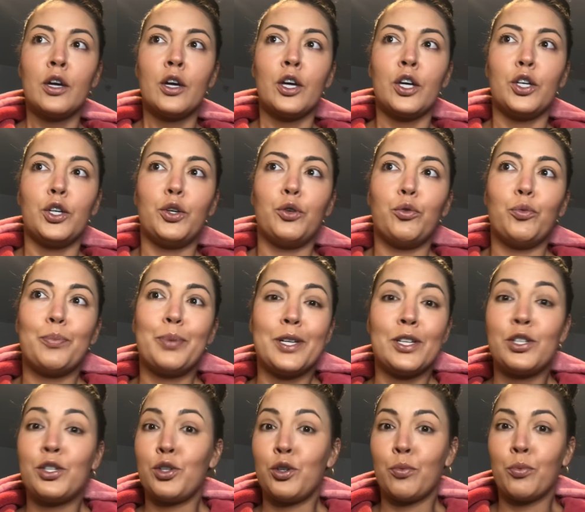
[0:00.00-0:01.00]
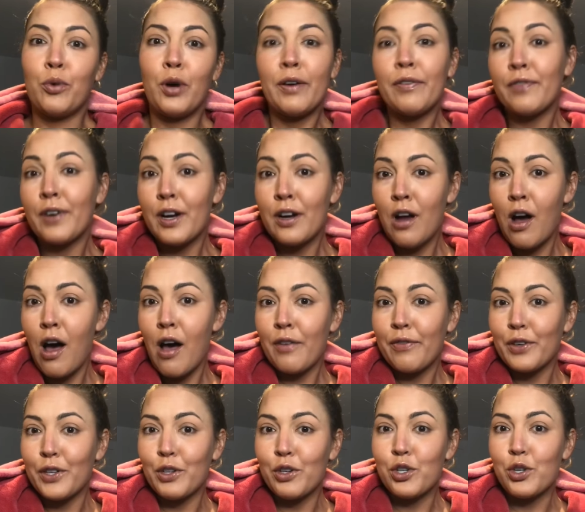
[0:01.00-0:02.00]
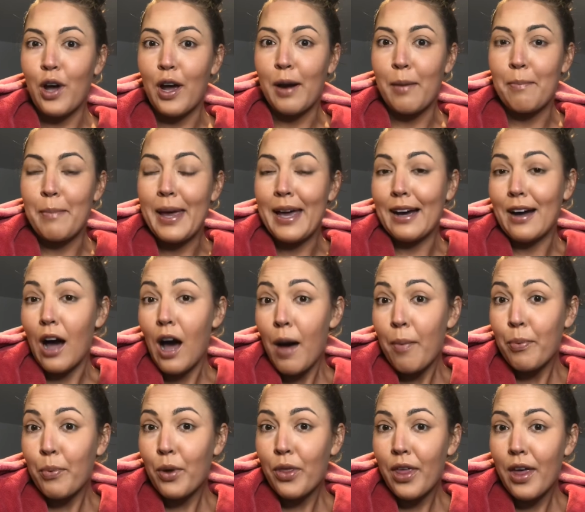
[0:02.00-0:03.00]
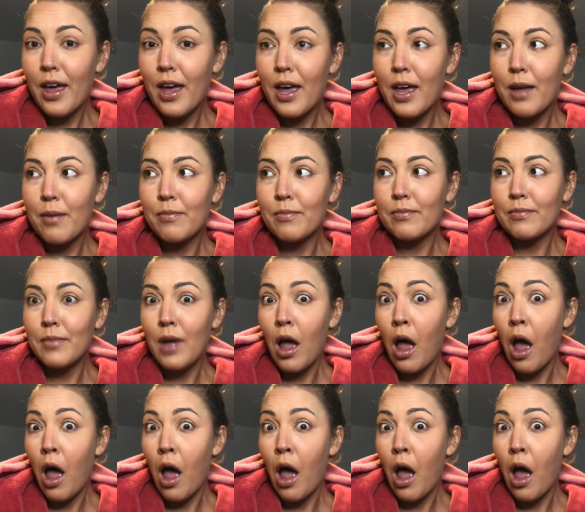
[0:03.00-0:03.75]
you pissed your boyfriend off and you're trying to make up with him.